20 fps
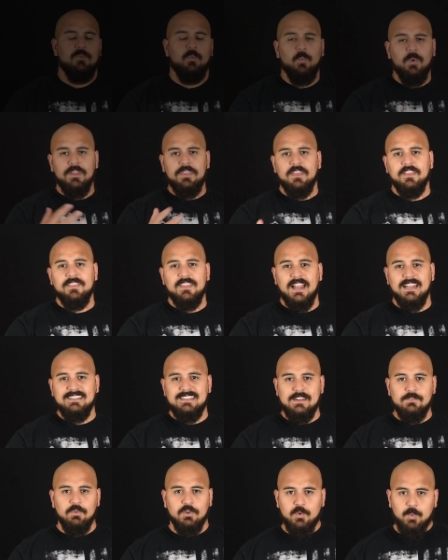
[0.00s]
One thing that I
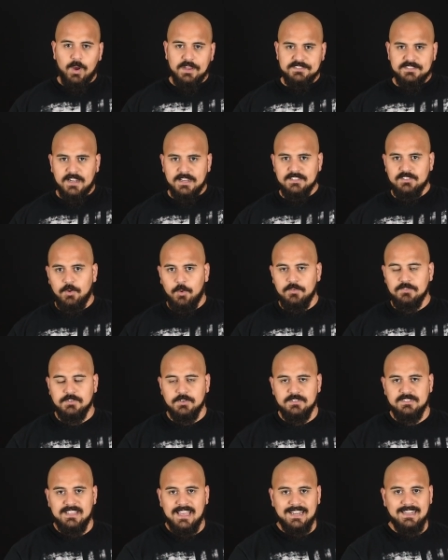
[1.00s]
did request on this
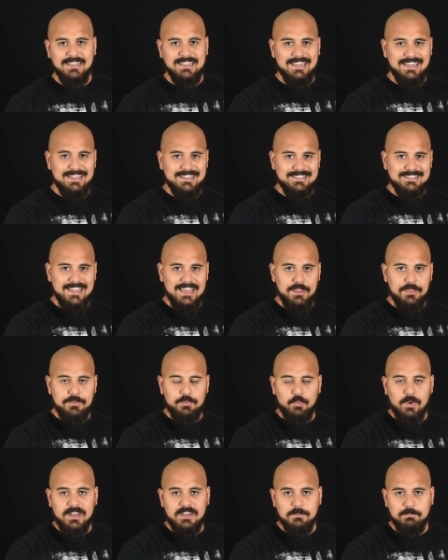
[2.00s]
holster is that it is a
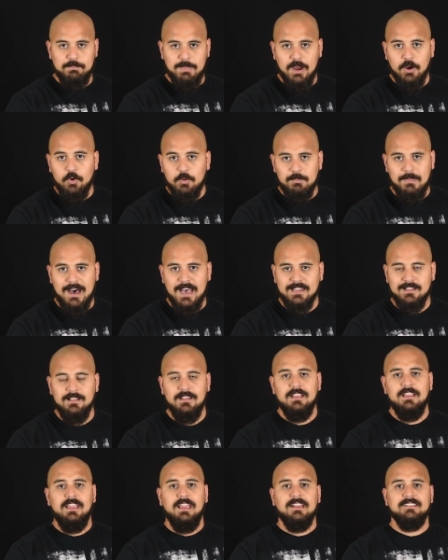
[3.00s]
threaded barrel
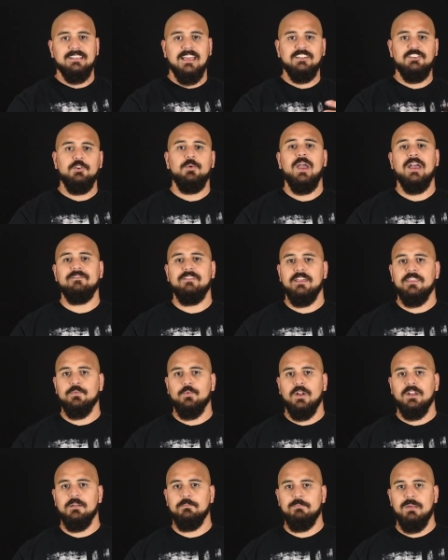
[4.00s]
model, because I do have a
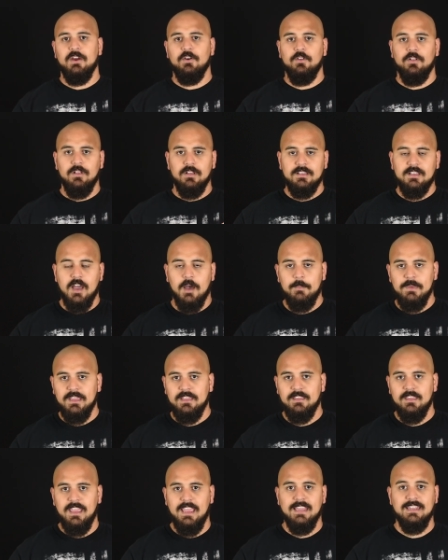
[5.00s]
threaded barrel
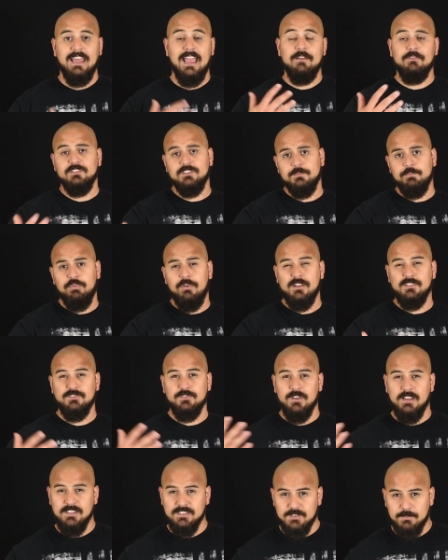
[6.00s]
coming, and I have a
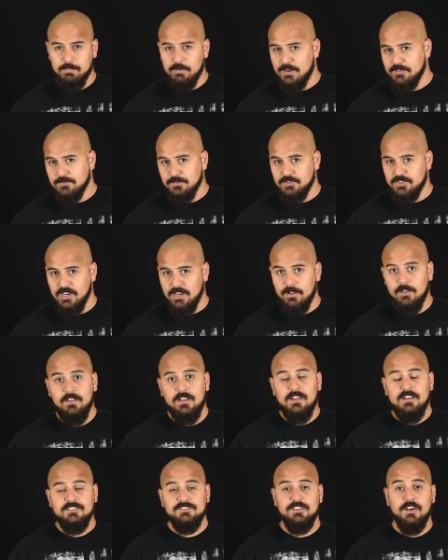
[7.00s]
suppressor in suppressor jail.
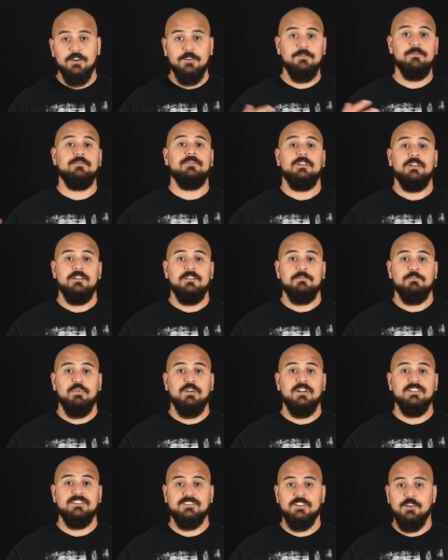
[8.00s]
So
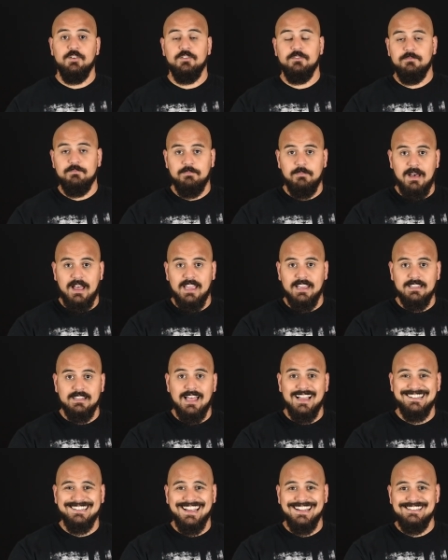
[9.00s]
pretty soon my
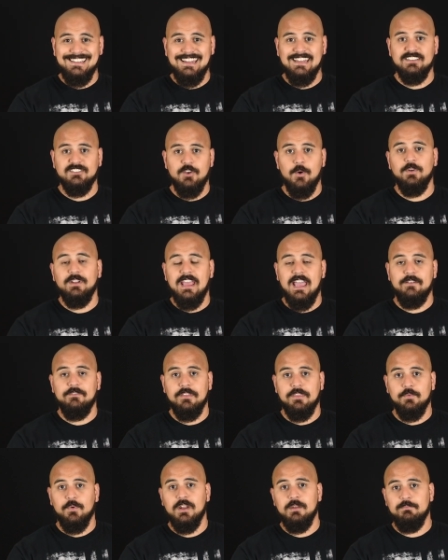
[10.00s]
Glock 19 is going to have
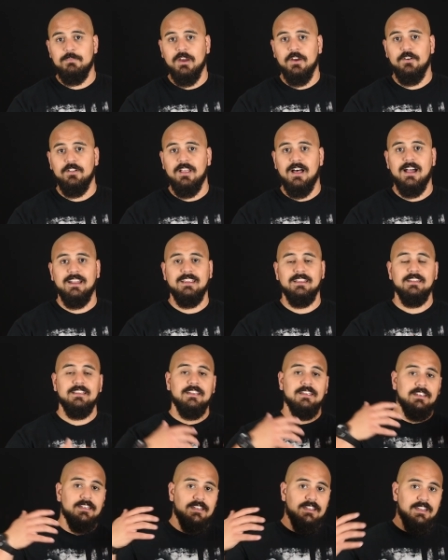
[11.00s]
a threaded barrel on it
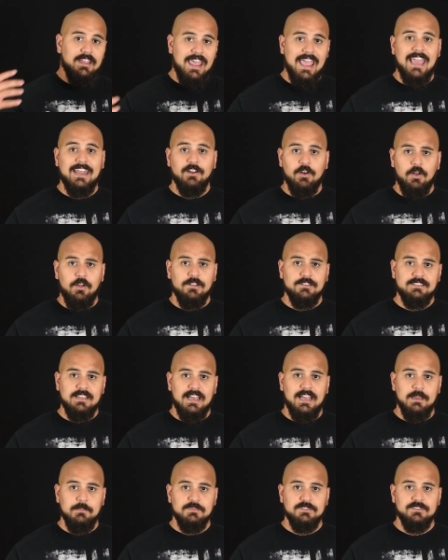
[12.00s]
at all
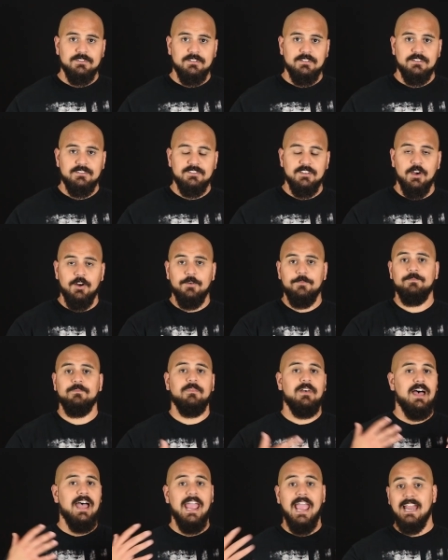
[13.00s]
times. So
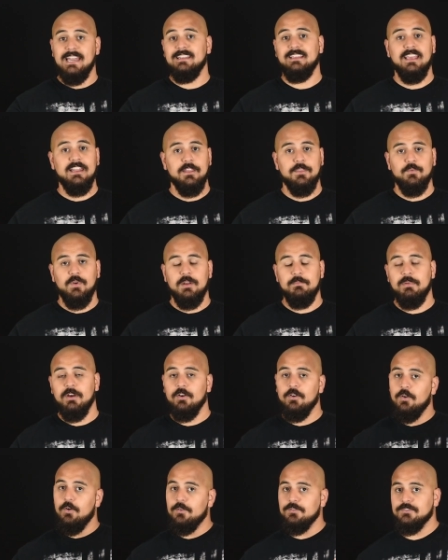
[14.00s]
I had to get a threaded
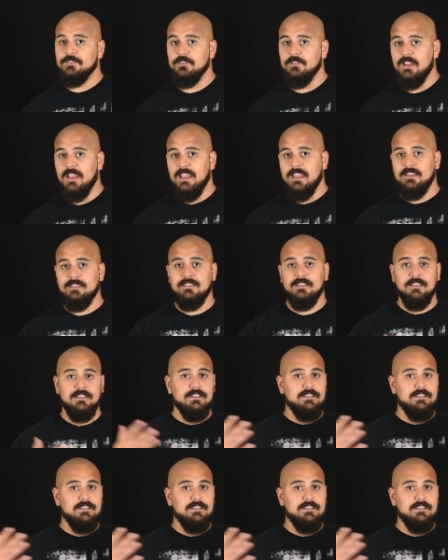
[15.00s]
barrel holster, and